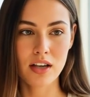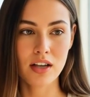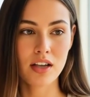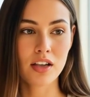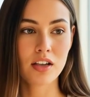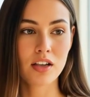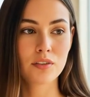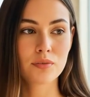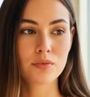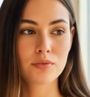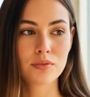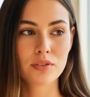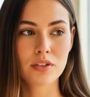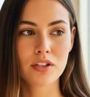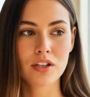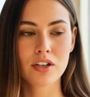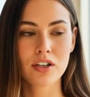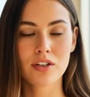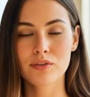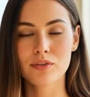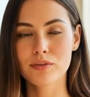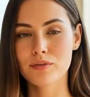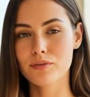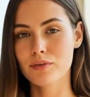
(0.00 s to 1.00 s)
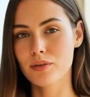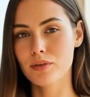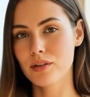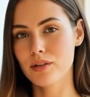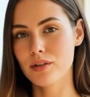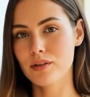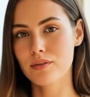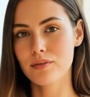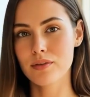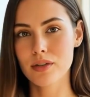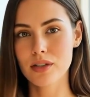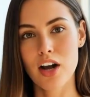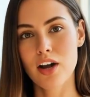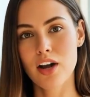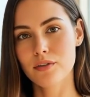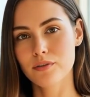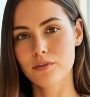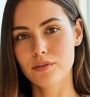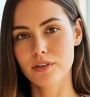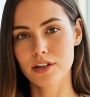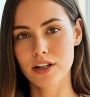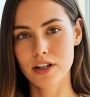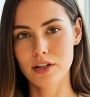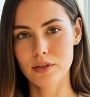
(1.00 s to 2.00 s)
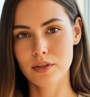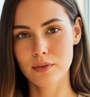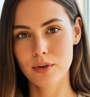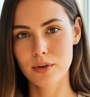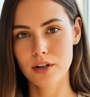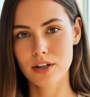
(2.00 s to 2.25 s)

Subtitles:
Martha took me to doctor's appointments,